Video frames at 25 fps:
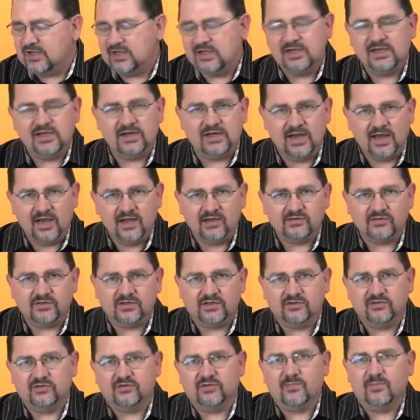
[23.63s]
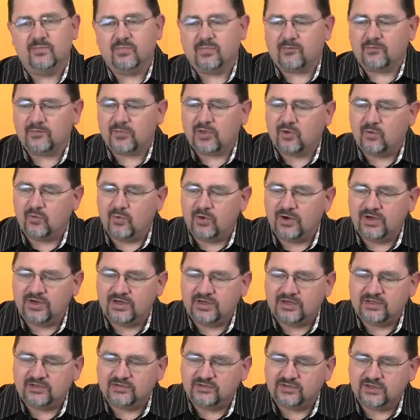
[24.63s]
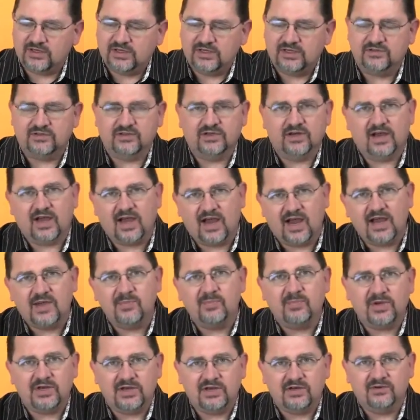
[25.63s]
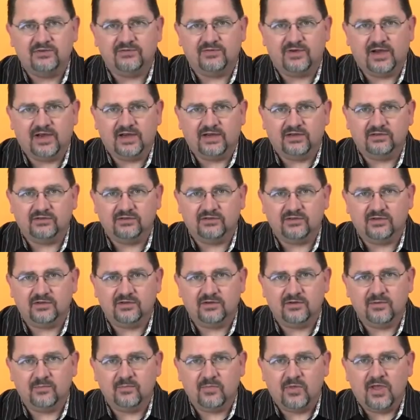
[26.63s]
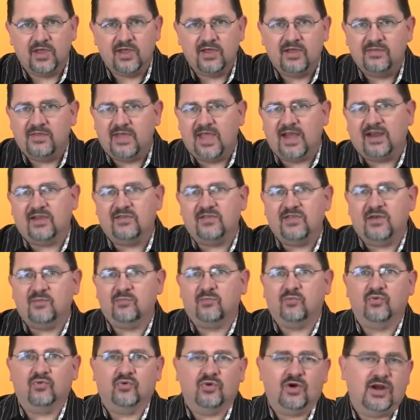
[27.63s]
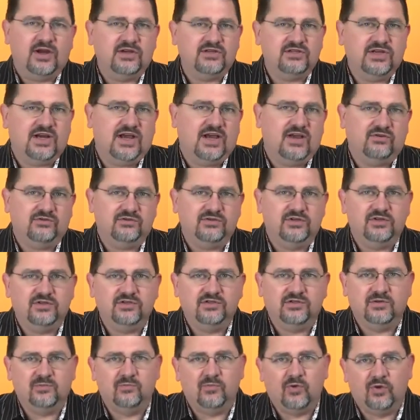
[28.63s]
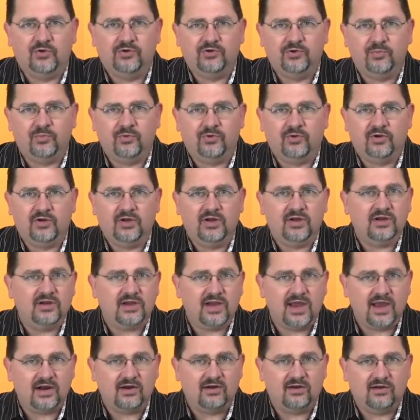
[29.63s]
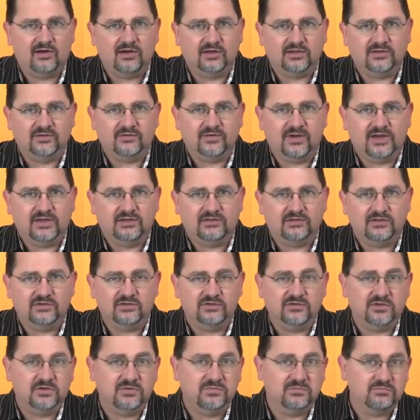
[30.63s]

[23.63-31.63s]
In essence, what it is an IP device that can then branch out to multiple analog devices.